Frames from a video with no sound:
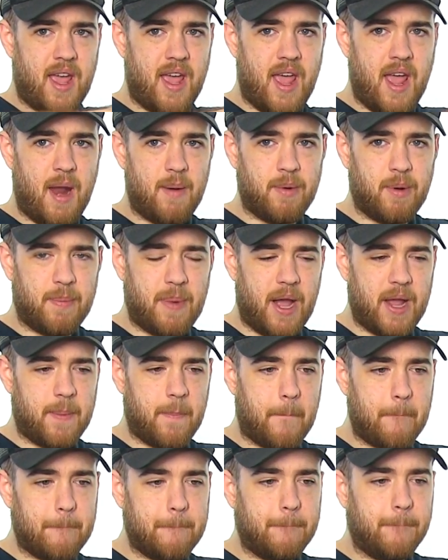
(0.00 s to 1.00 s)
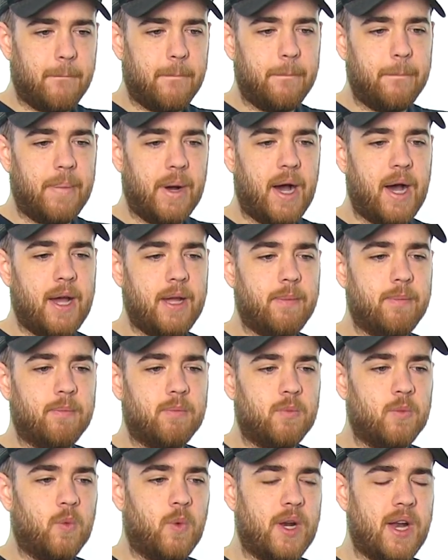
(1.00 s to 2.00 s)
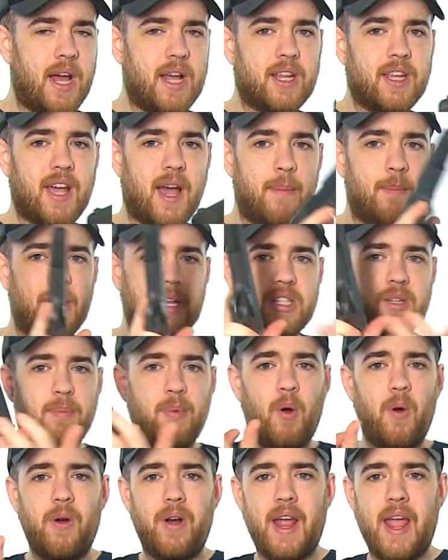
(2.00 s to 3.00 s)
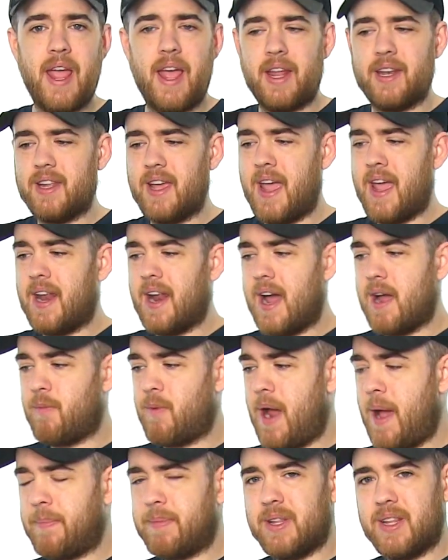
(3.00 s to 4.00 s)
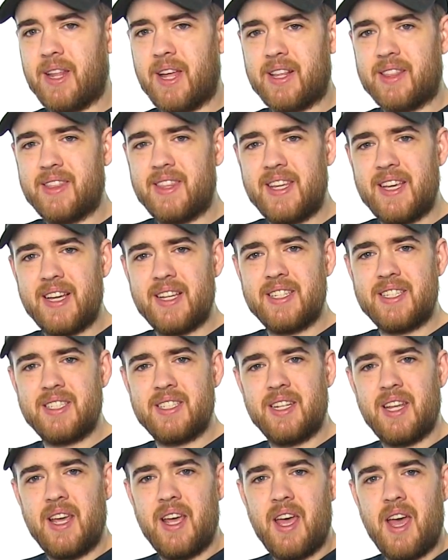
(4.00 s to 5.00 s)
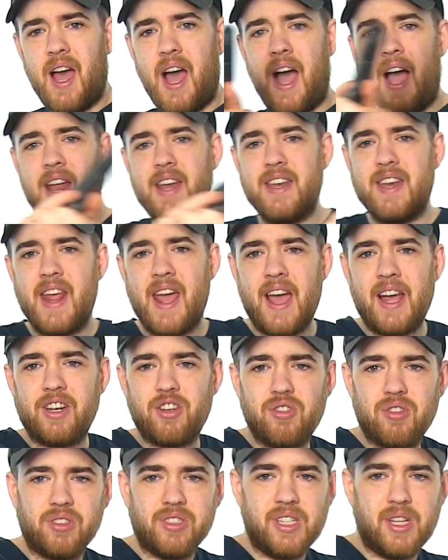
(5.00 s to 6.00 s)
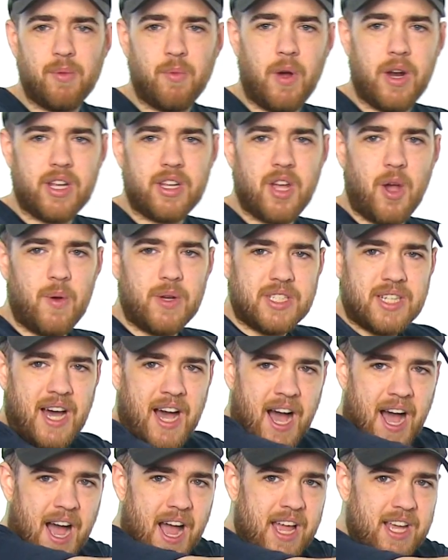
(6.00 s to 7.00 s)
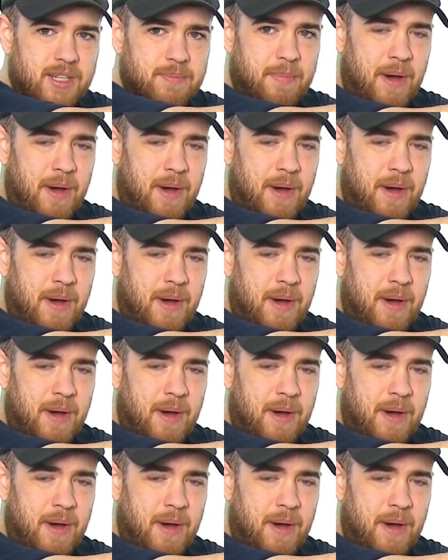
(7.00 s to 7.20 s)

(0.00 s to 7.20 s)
hammer bite. But when I got my support hand and I wrapped it like this, I naturally want to go as high as